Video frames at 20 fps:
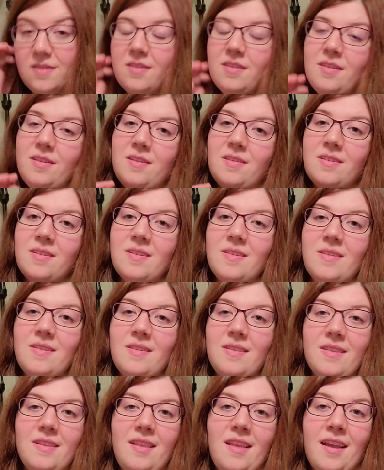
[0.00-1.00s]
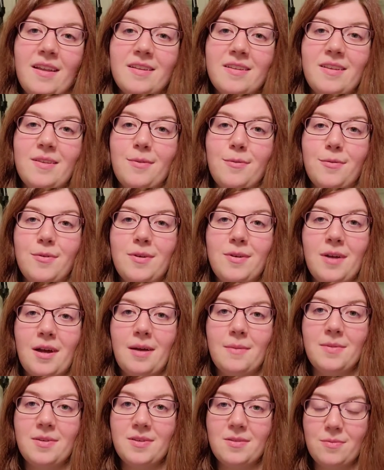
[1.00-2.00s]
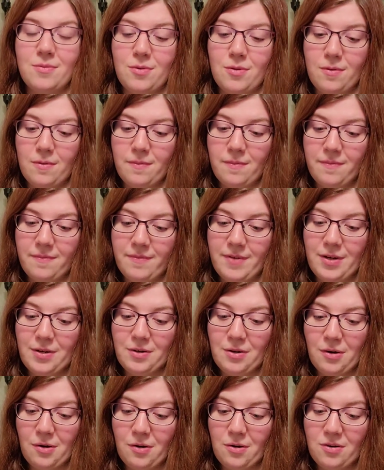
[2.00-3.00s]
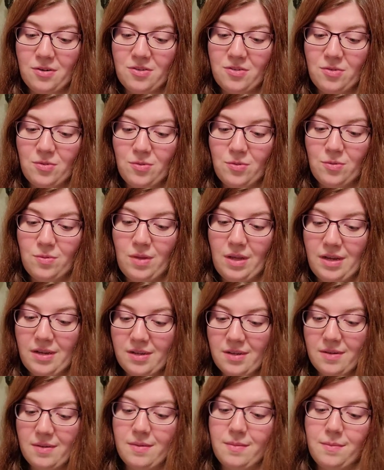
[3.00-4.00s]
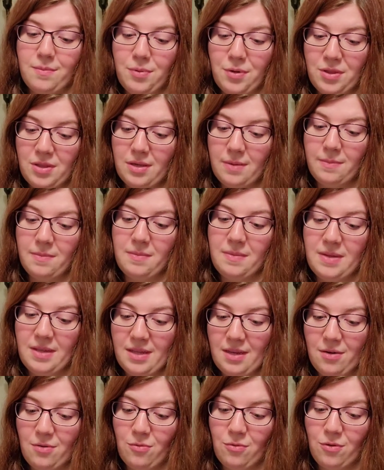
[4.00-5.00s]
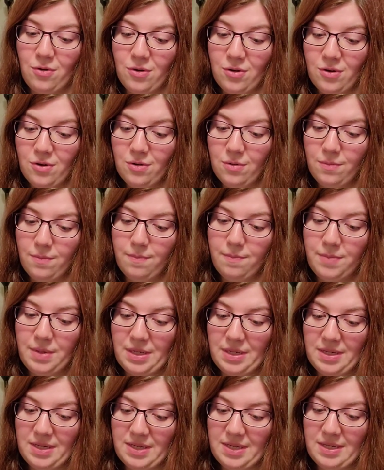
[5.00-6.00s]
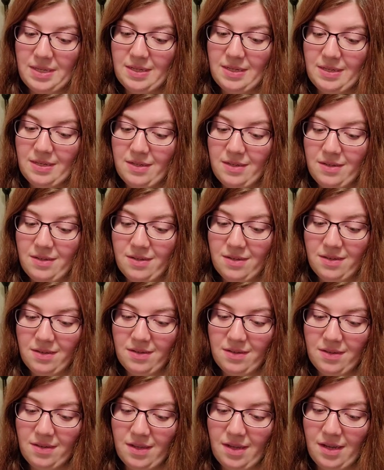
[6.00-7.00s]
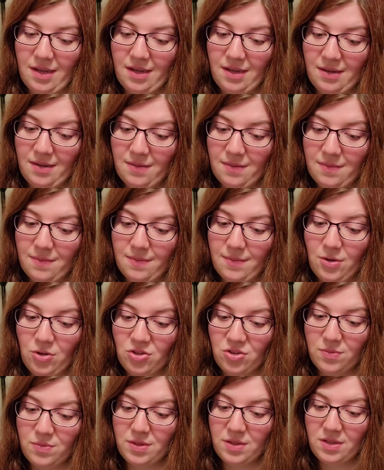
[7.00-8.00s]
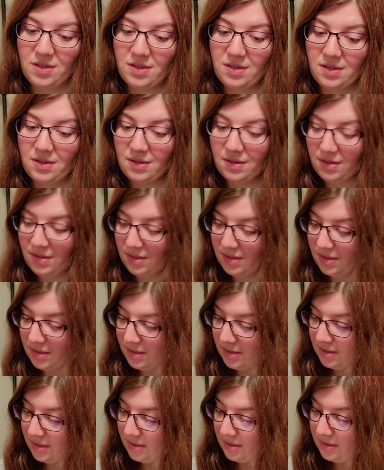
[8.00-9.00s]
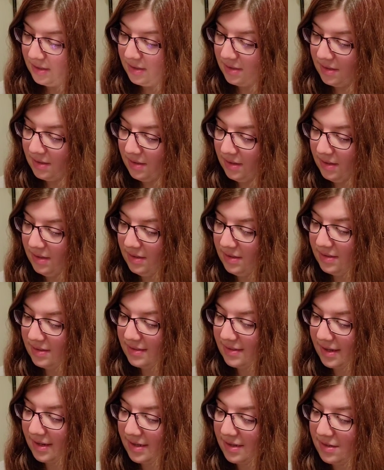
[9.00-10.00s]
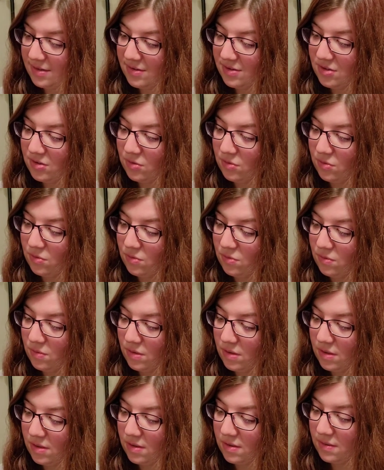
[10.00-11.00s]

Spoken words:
these next 3 comics were very hard to like put them in order, but I ultimately decided to